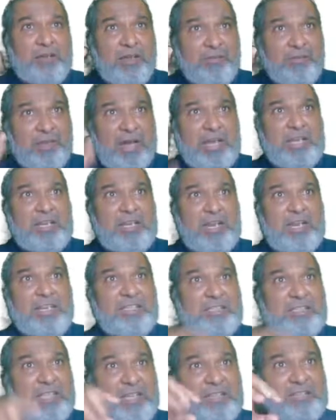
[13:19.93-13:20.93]
If anticline
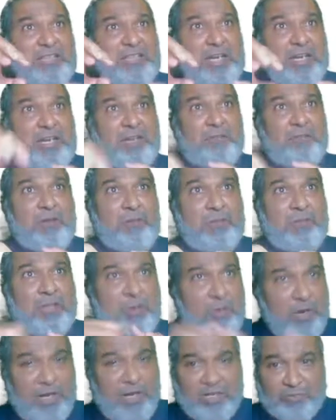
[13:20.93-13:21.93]
is there, center will be the
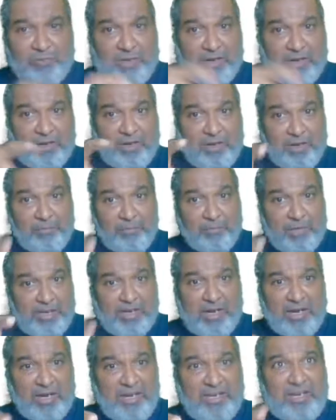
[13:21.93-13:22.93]
oldest. But
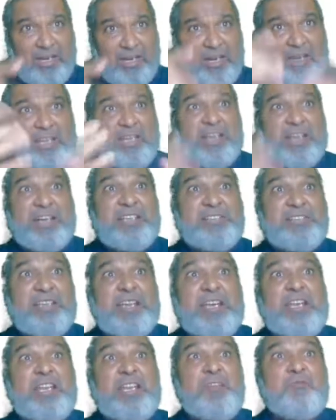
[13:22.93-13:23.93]
now here, it is the
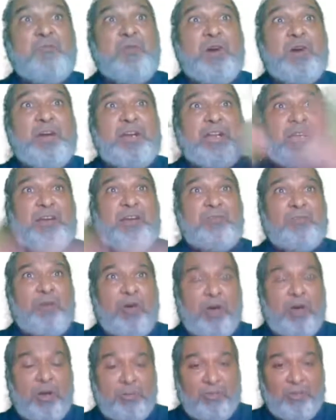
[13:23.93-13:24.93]
inverted
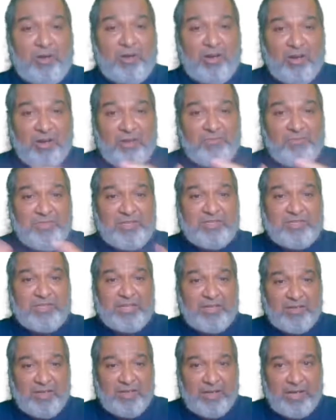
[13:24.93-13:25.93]
form of the
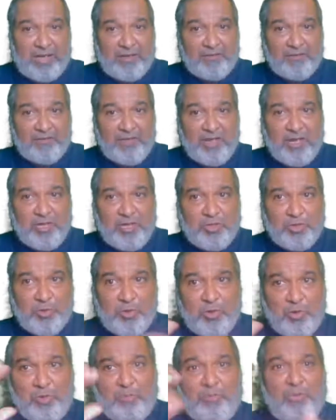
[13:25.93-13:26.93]
syncline.
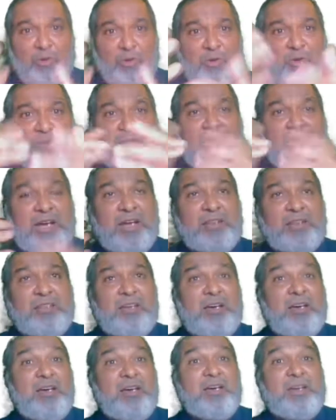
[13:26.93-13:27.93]
So both are
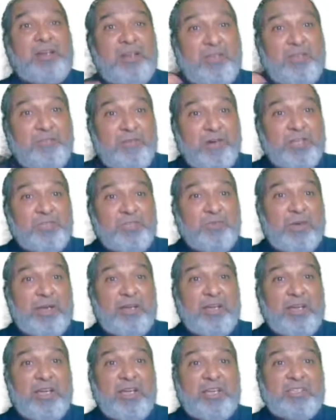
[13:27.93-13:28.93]
the reverse one.
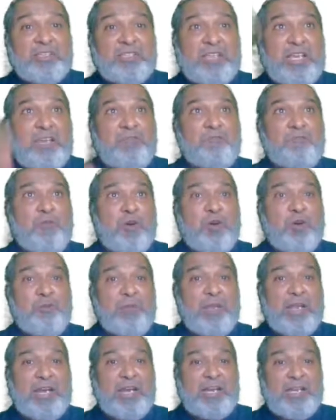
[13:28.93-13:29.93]

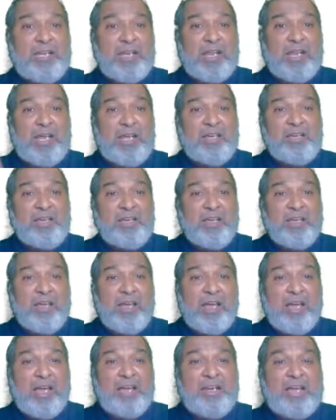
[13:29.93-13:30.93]
Synformal anticline
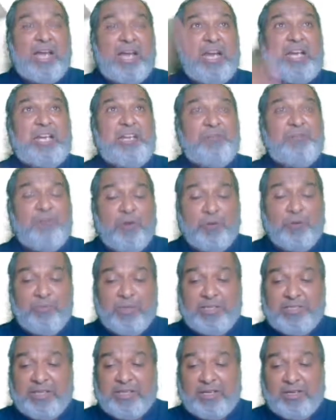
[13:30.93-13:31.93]
and
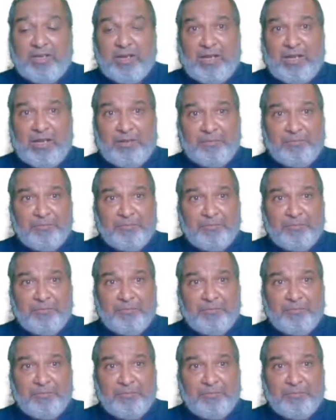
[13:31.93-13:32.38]
antiformal syncline.